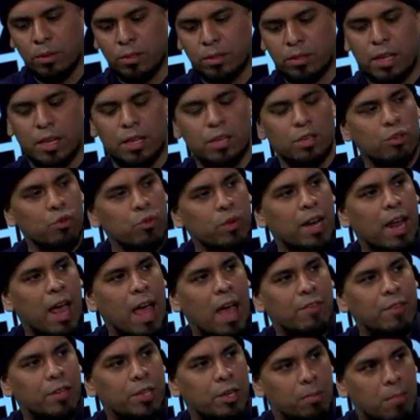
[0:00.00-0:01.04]
were saying you can
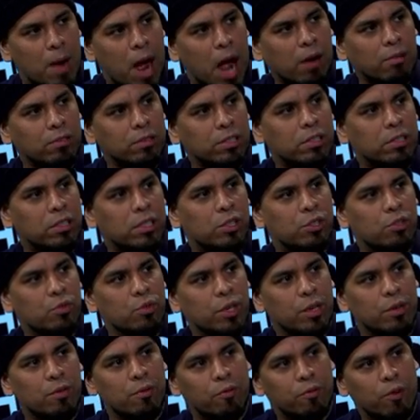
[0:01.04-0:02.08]
have a democracy and you
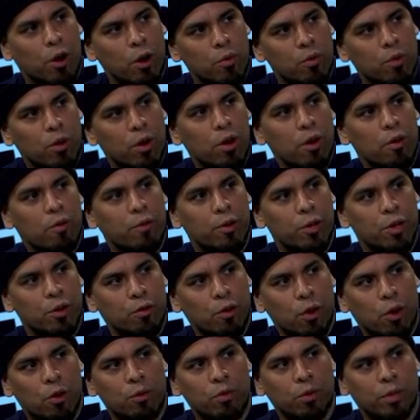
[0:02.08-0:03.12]
can vote for
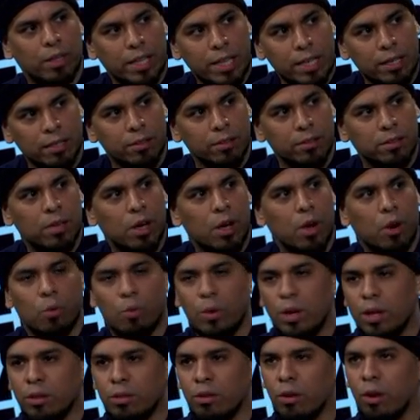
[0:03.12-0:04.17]
your own leaders,
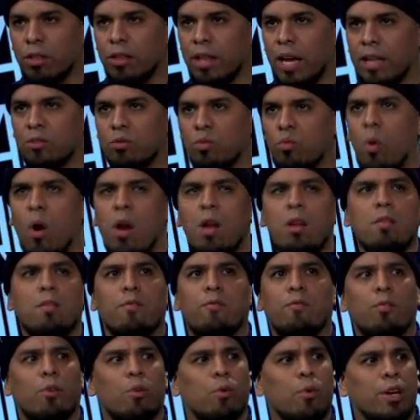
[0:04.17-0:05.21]
we thought that's
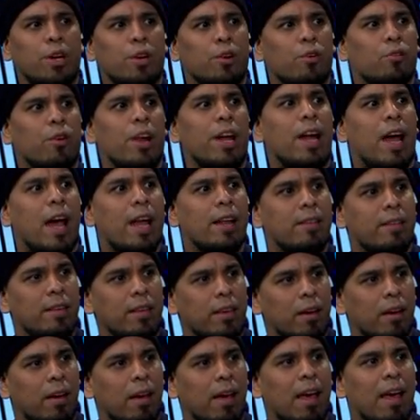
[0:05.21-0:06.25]
wonderful. What a great
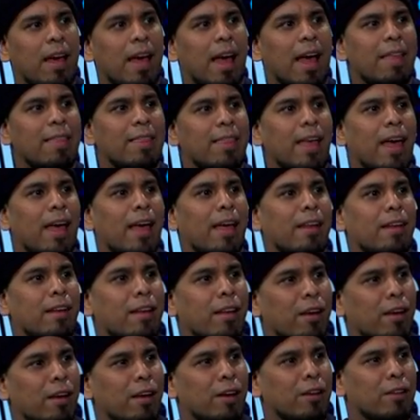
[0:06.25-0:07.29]
idea. And
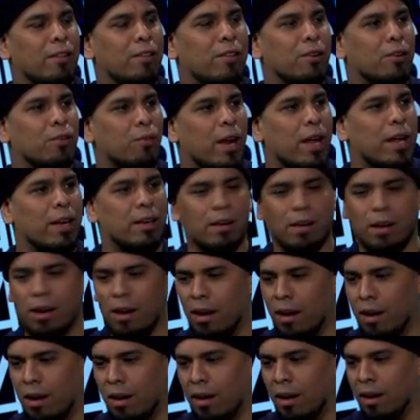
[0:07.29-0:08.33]
then the great
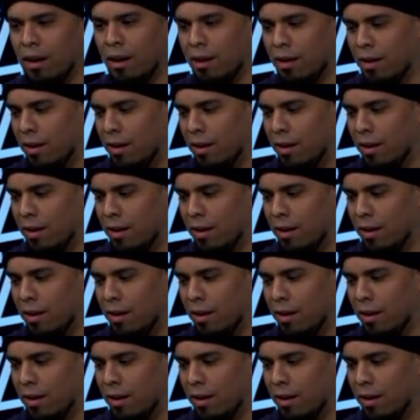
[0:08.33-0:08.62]
uh, uh,